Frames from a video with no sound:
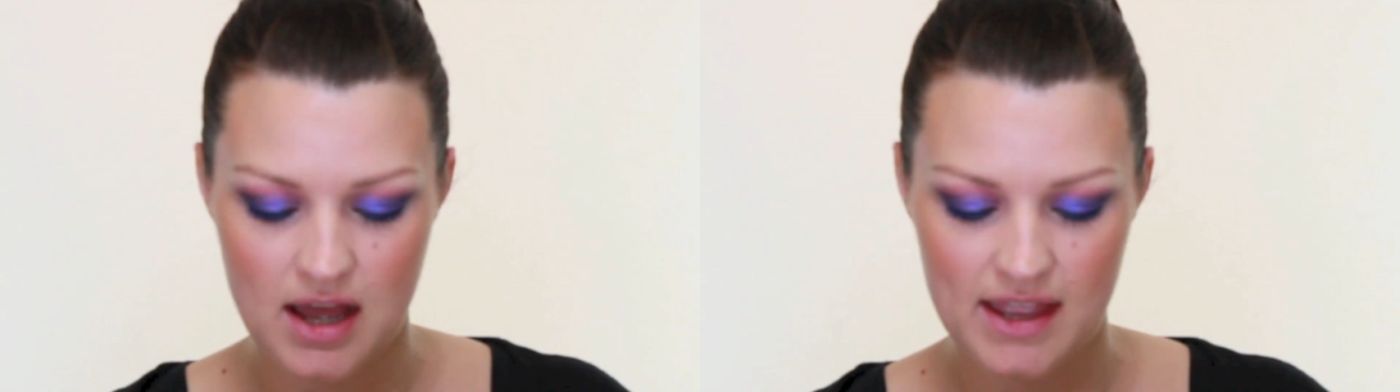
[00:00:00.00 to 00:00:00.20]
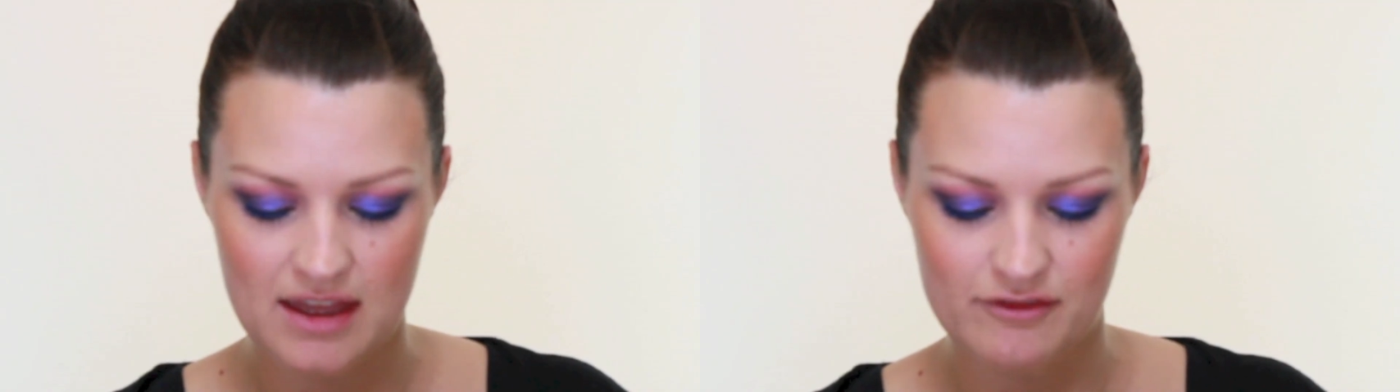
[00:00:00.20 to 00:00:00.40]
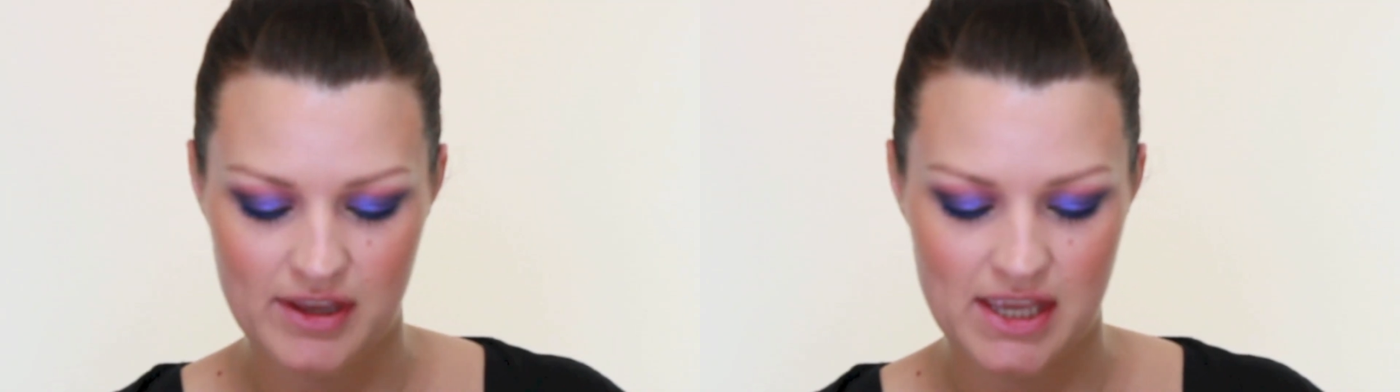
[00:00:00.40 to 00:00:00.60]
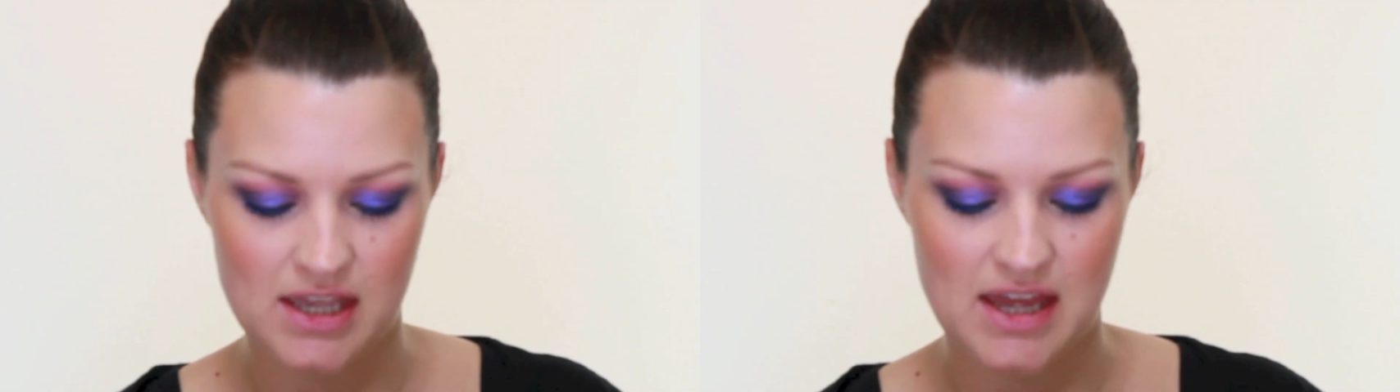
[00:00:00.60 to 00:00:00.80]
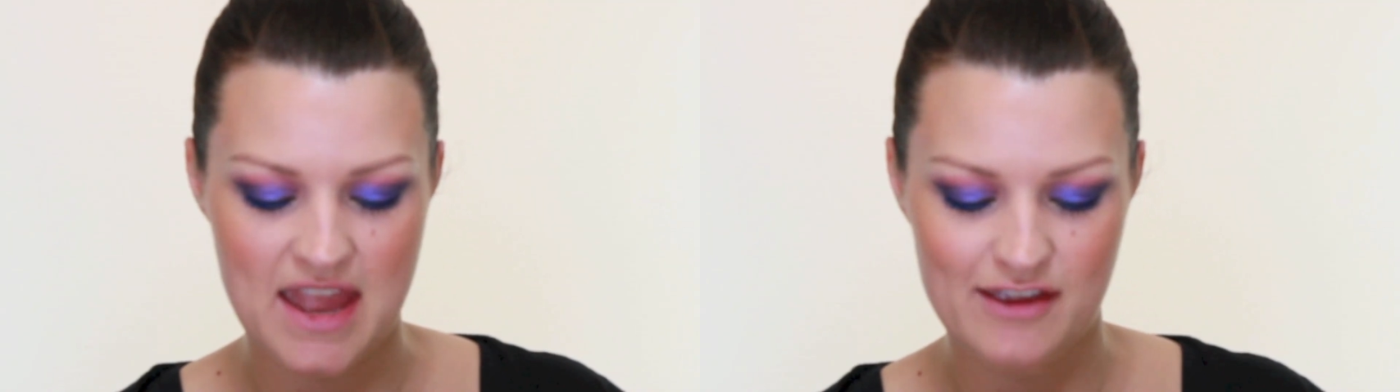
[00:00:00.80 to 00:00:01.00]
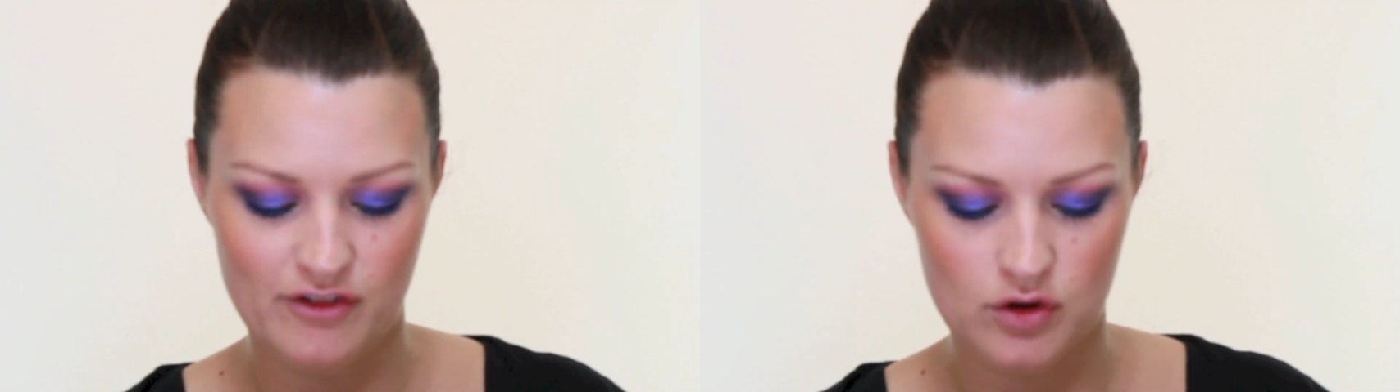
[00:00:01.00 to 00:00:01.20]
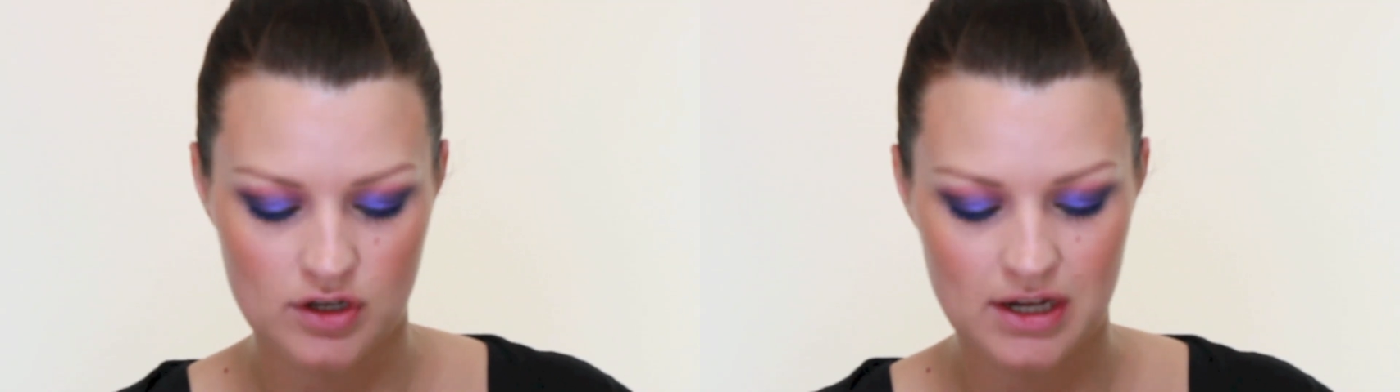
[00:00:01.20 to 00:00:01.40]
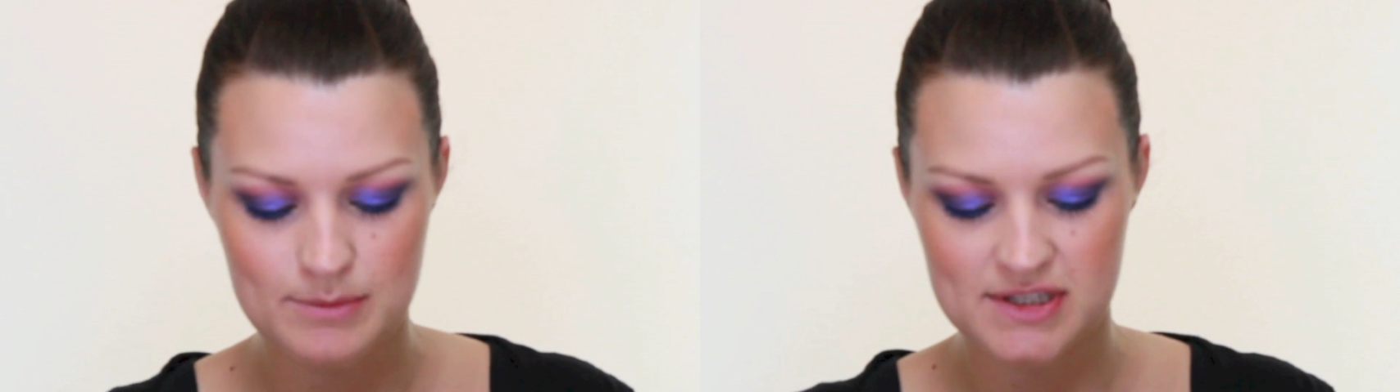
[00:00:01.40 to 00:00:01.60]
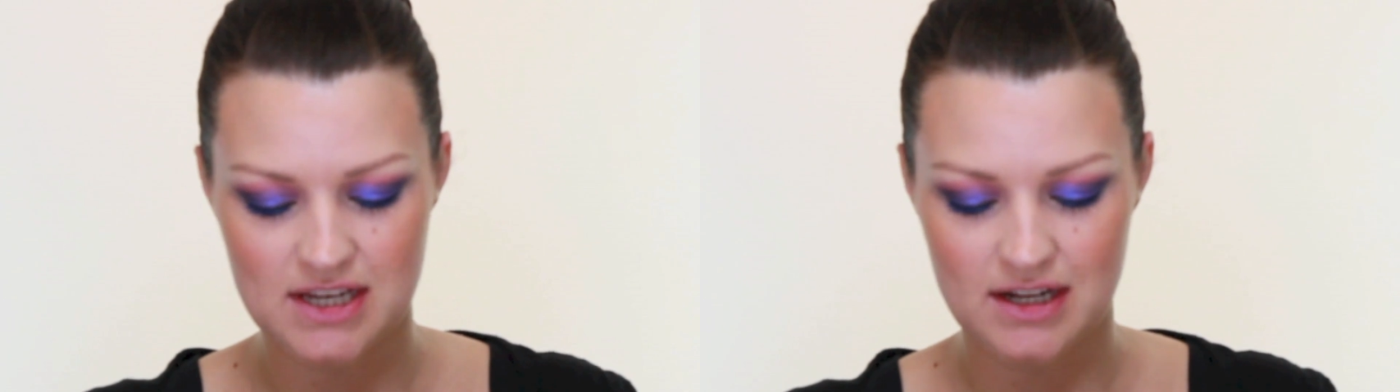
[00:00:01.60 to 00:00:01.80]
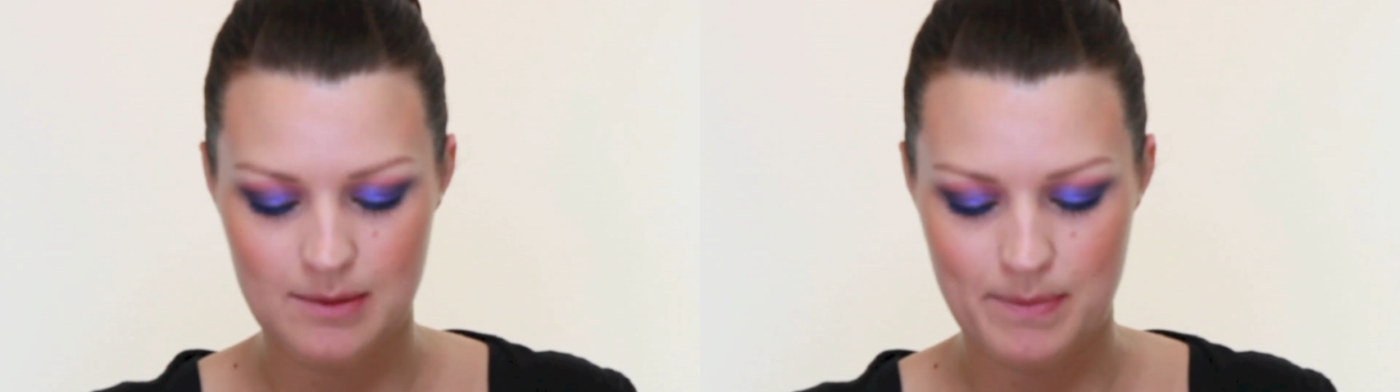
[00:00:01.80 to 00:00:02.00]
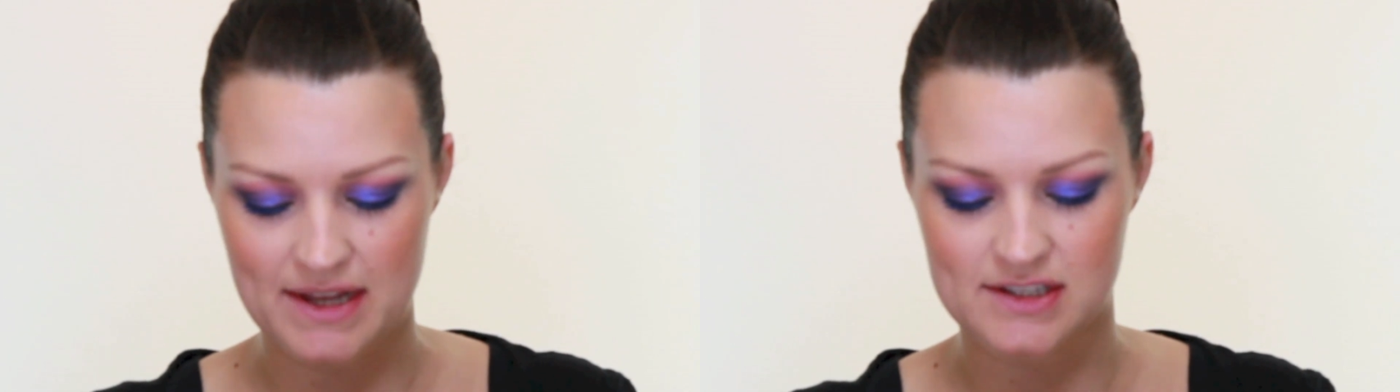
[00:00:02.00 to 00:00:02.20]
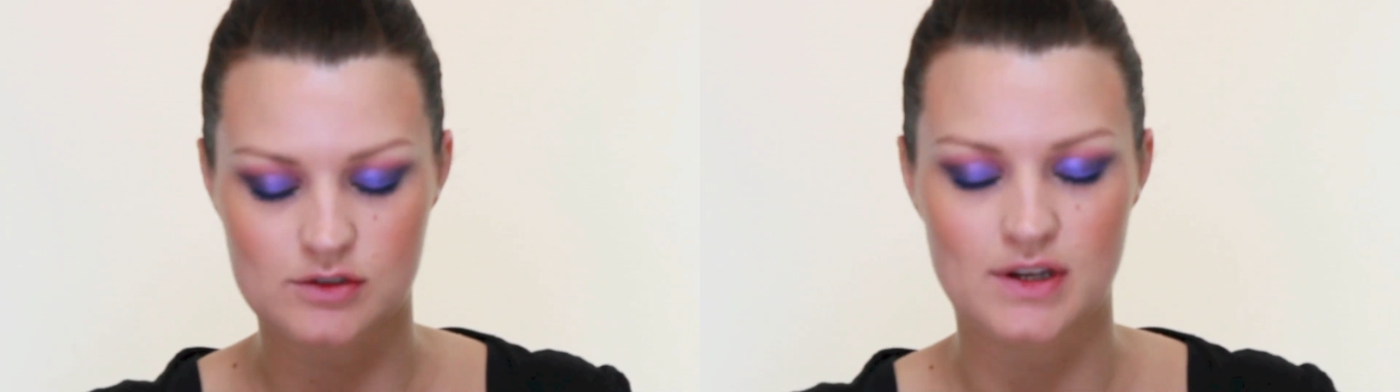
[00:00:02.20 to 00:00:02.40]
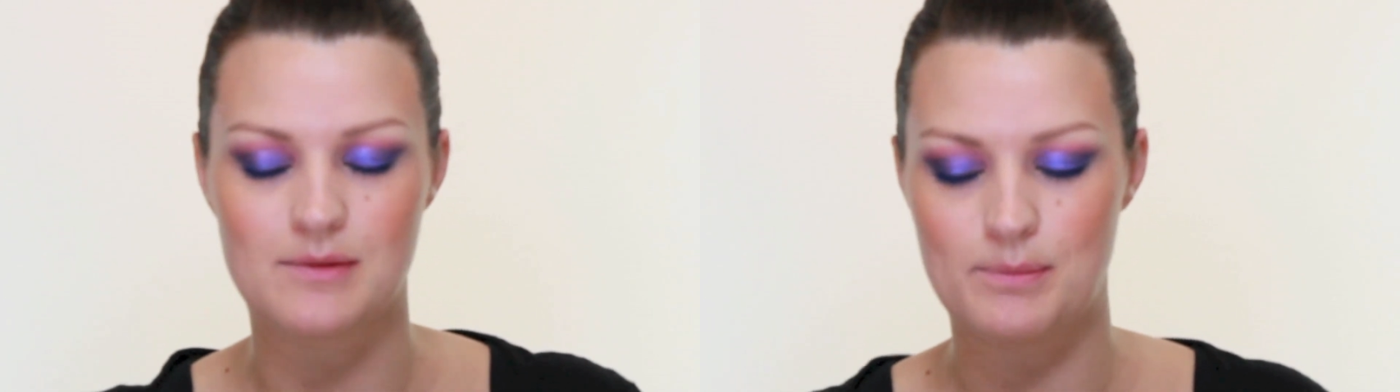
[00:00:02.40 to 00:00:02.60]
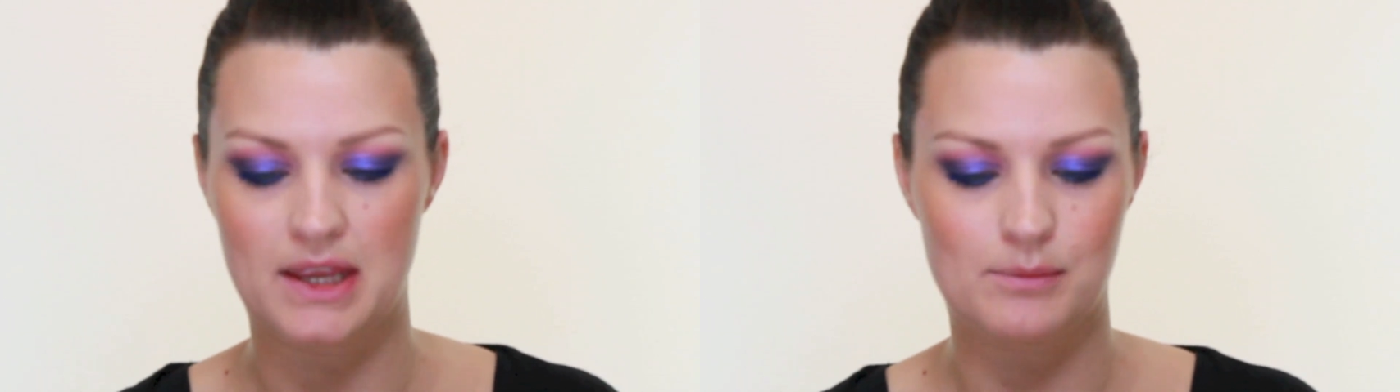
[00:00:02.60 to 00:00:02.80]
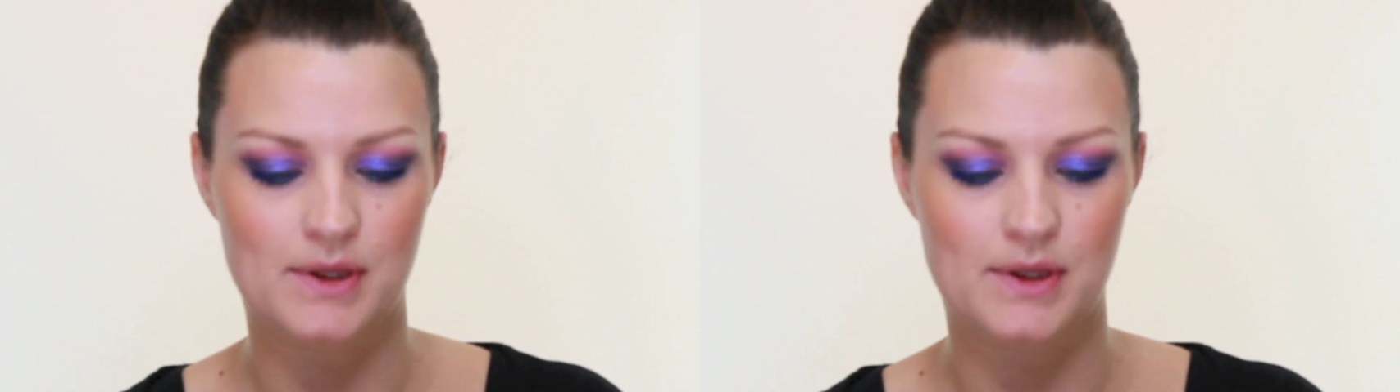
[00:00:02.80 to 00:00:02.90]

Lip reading: I have here Avon Glimmer Stick Lip Pencil in Pink